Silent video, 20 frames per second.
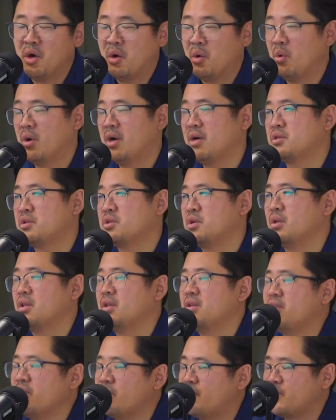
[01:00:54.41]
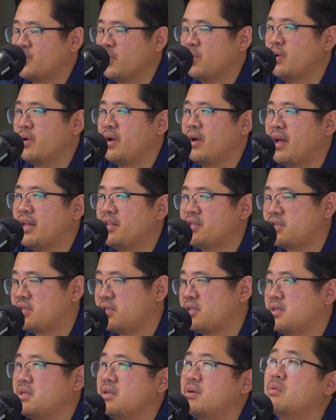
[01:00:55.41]
Well, so
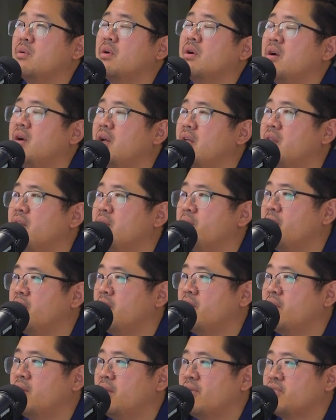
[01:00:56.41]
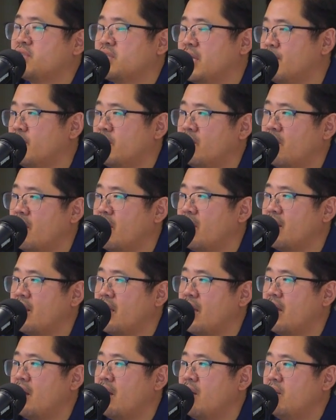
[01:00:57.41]
we're in the middle of summer right
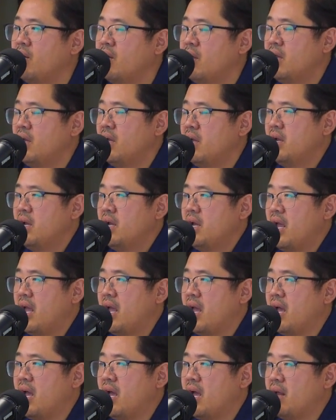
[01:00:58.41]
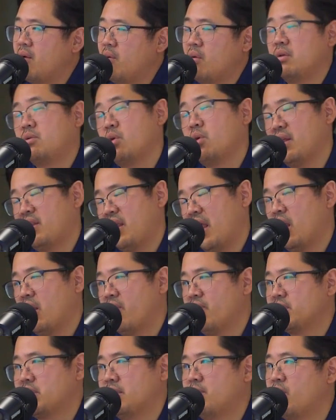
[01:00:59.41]
now, tail end
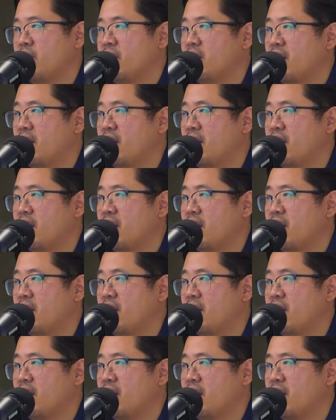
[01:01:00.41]
of the summer right